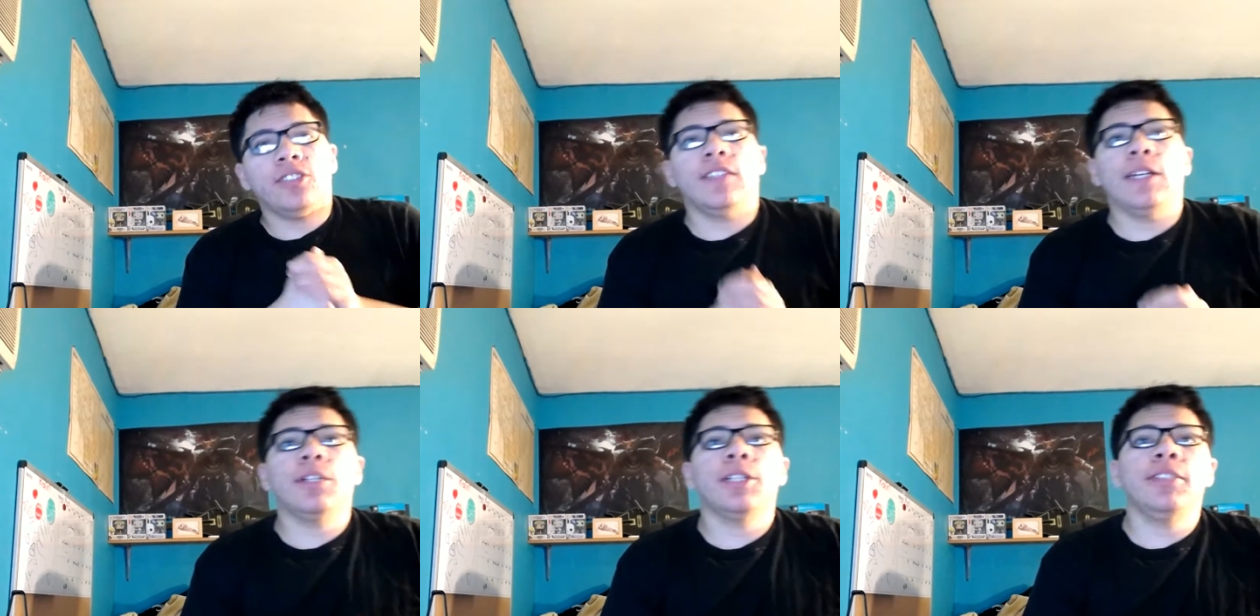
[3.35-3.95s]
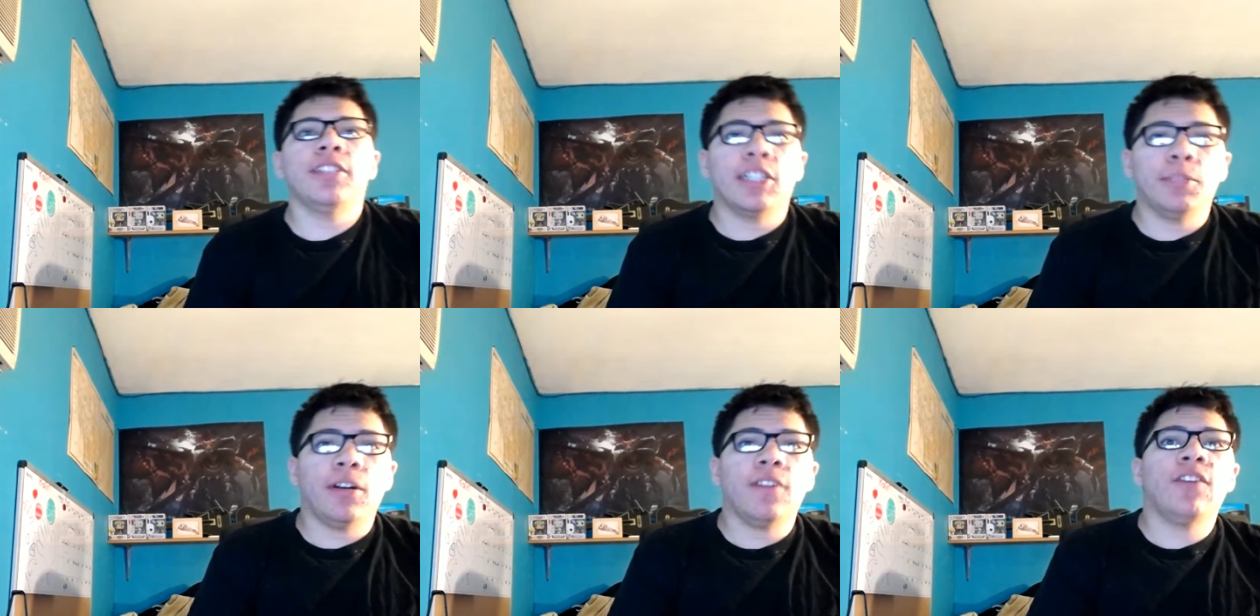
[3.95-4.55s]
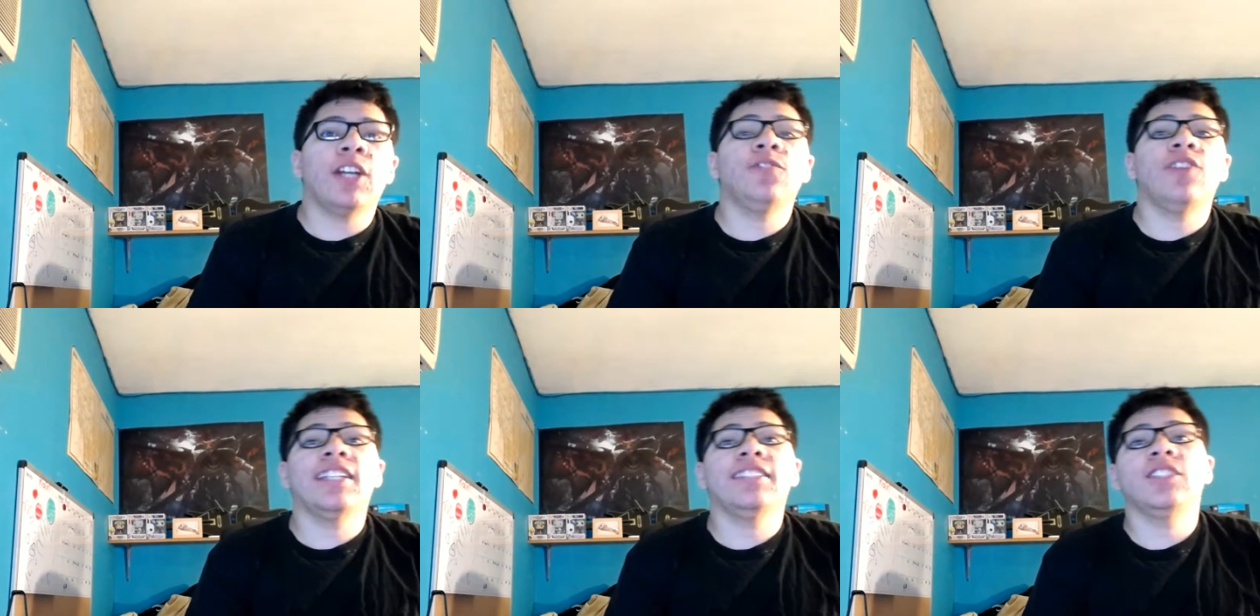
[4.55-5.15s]
Today we're going to be talking about Final
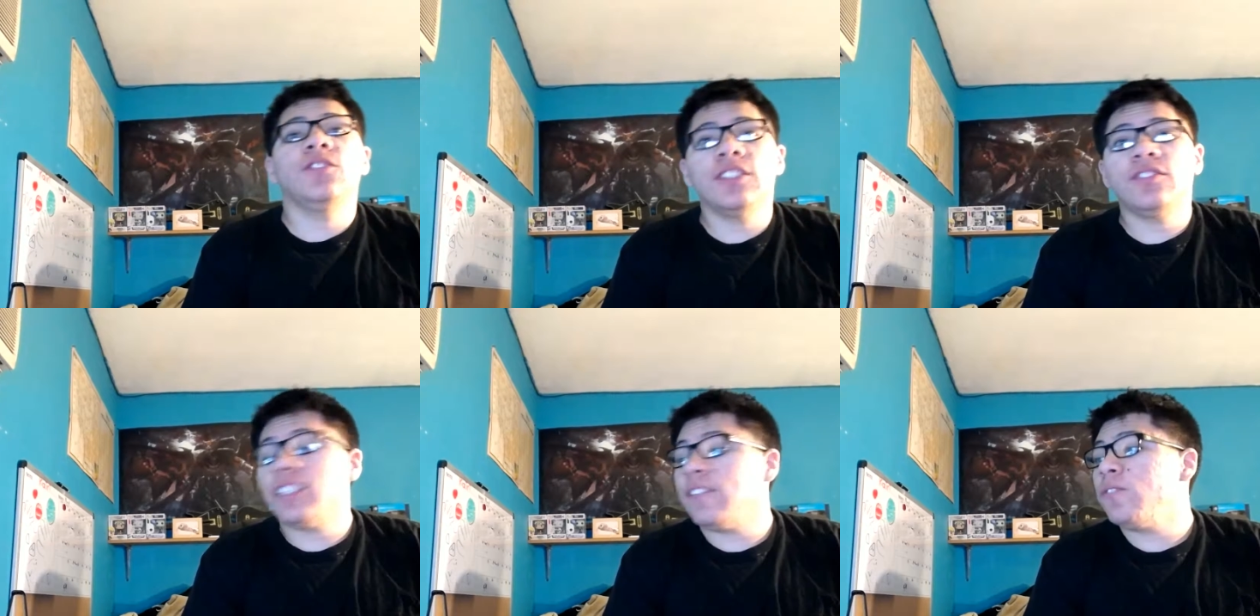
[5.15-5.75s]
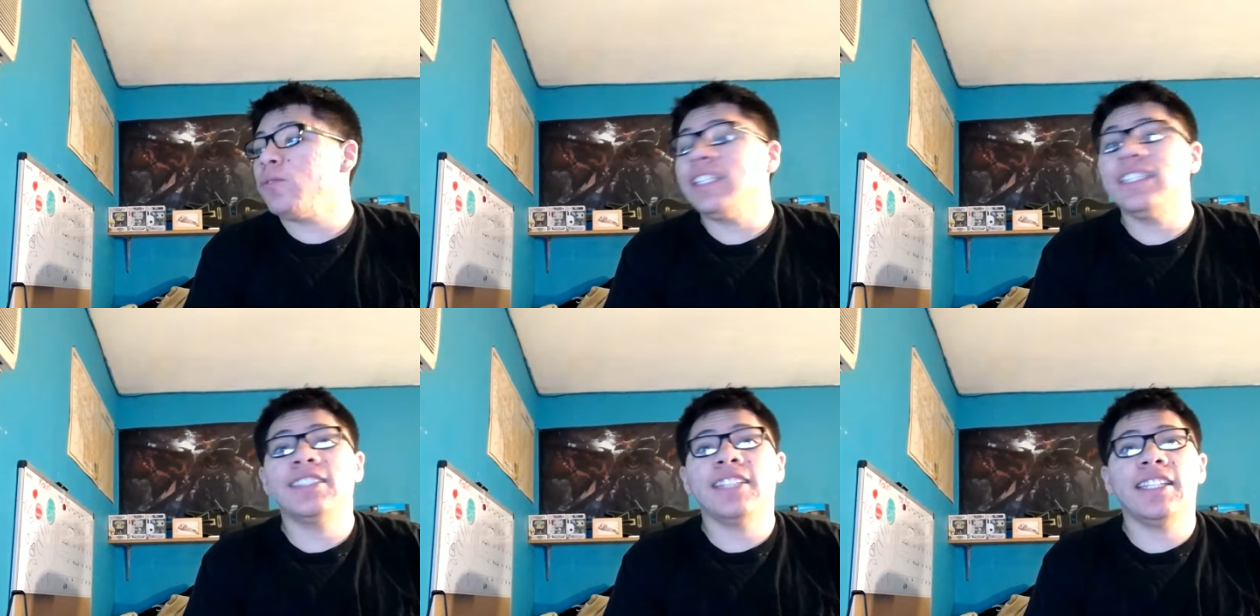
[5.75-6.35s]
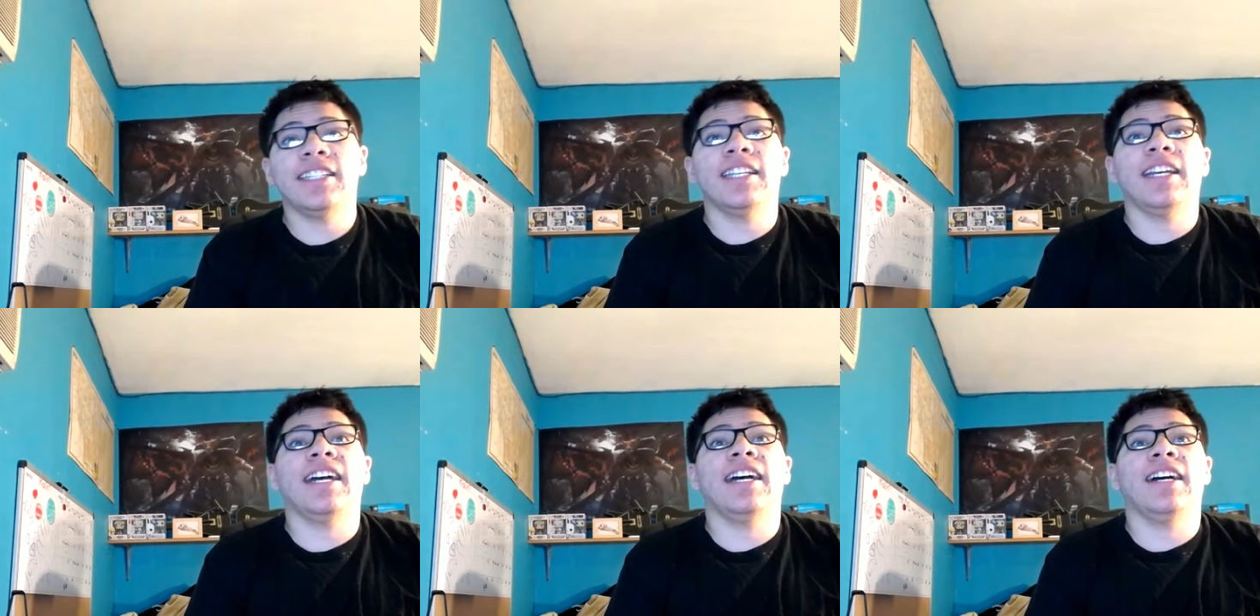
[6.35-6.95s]
Fantasy 15 release date
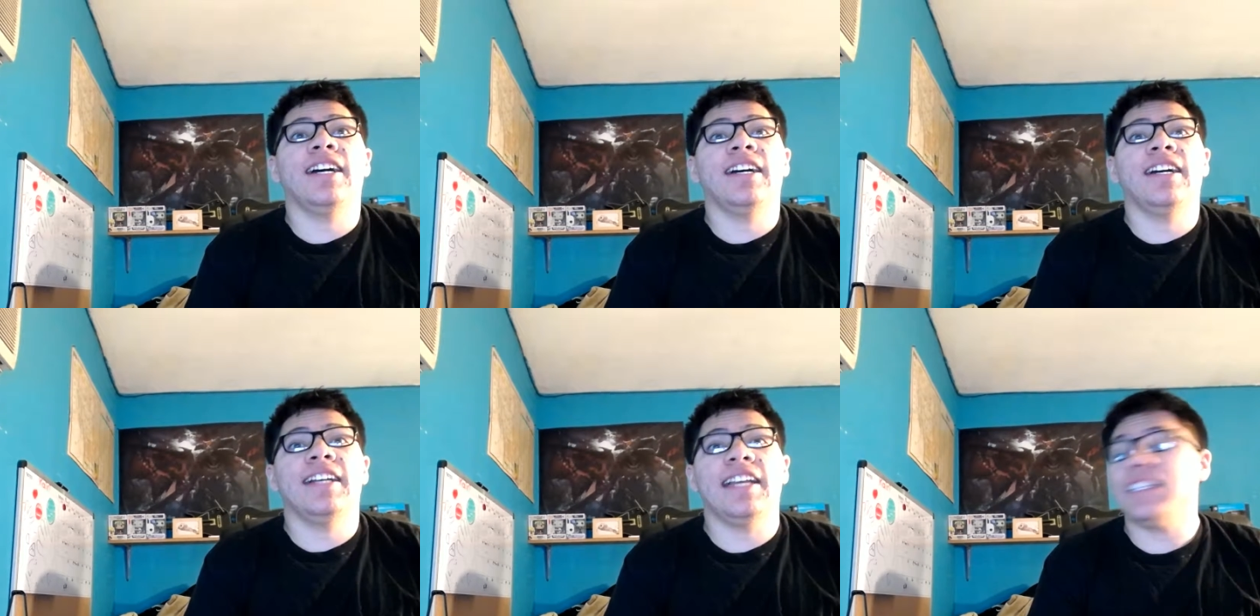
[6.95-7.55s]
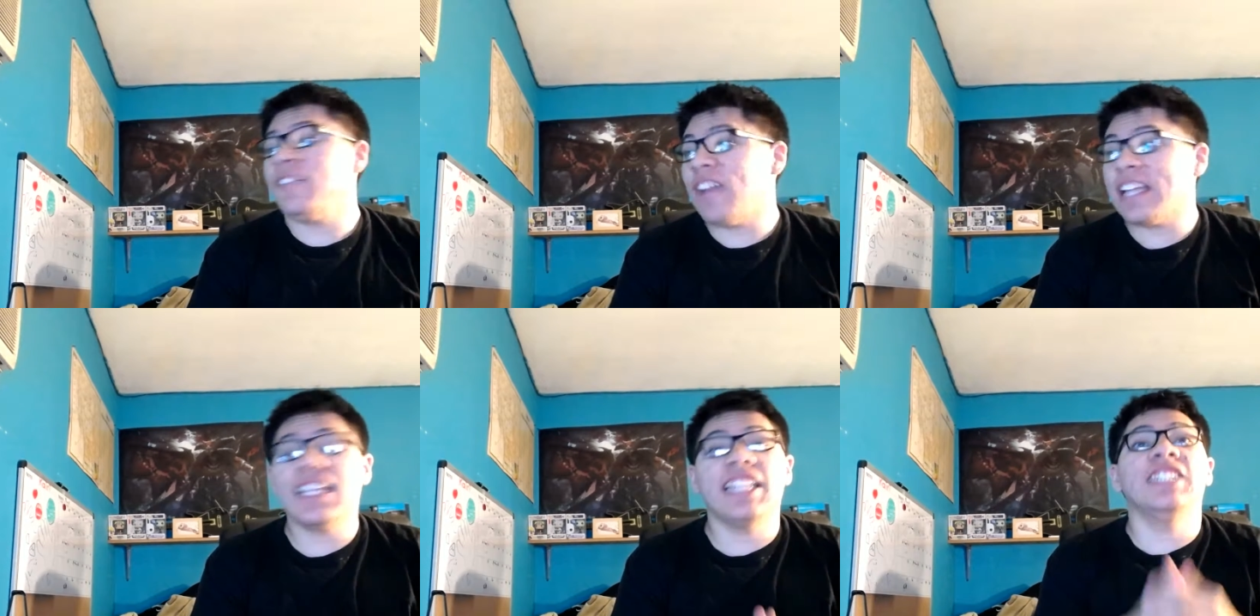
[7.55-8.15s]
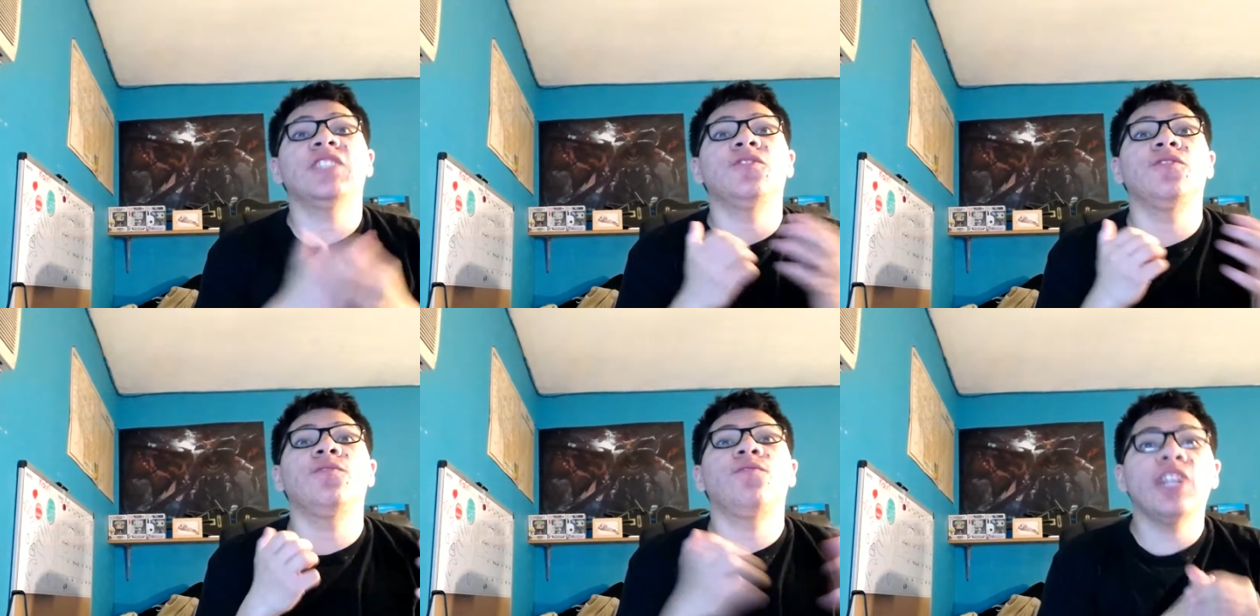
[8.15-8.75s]
and the fact that its
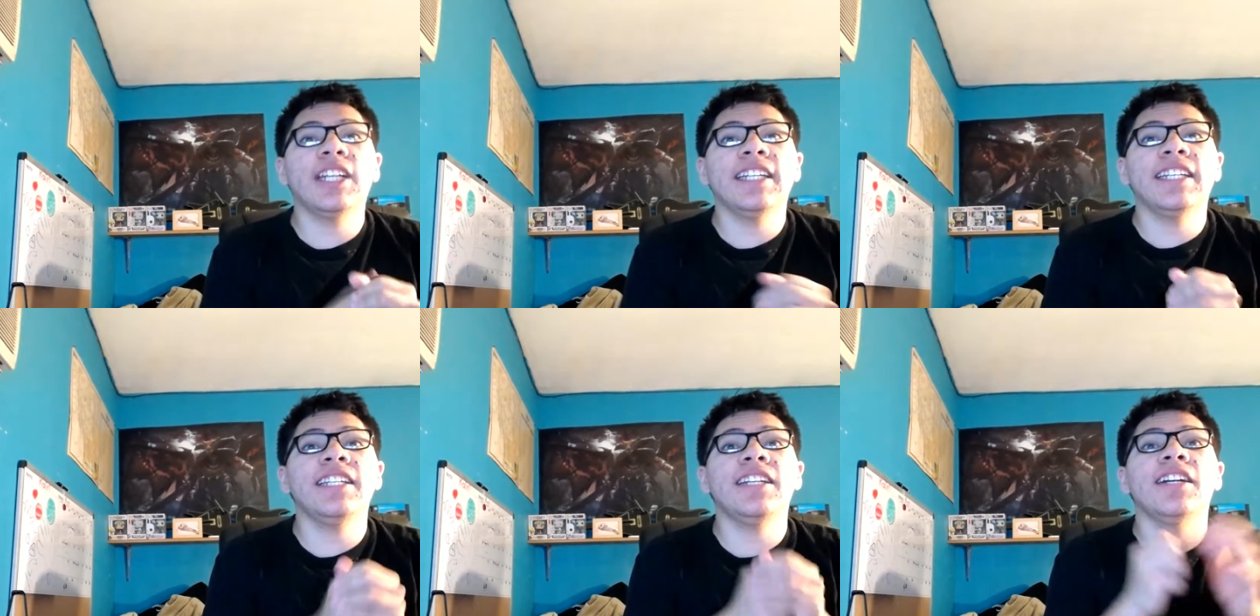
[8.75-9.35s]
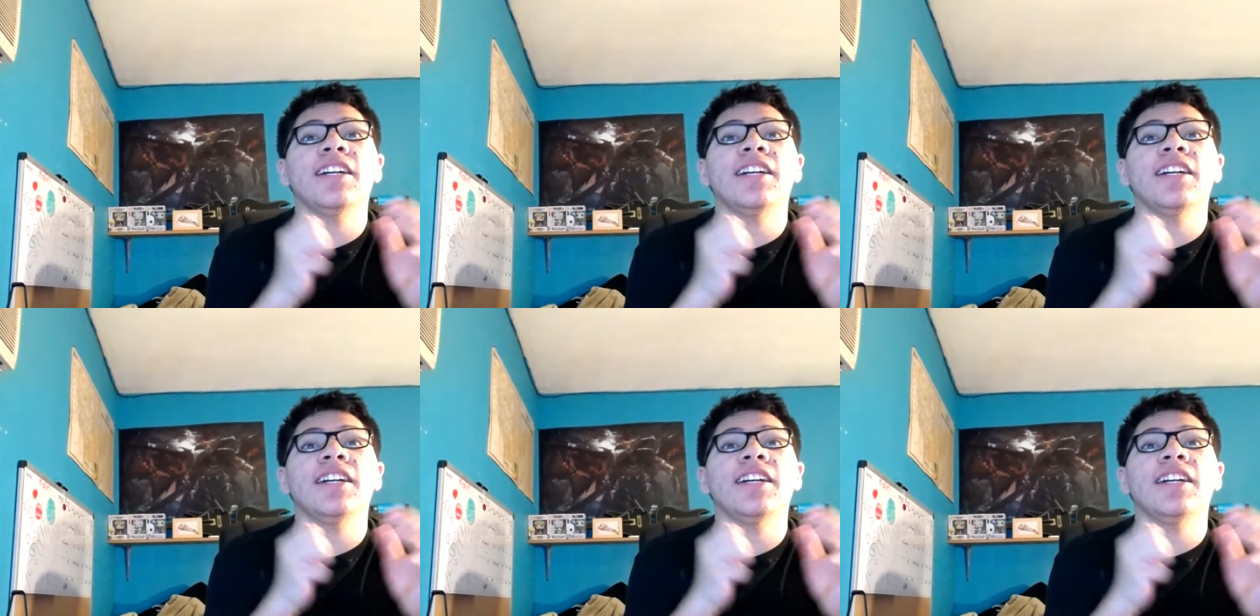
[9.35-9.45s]
freaking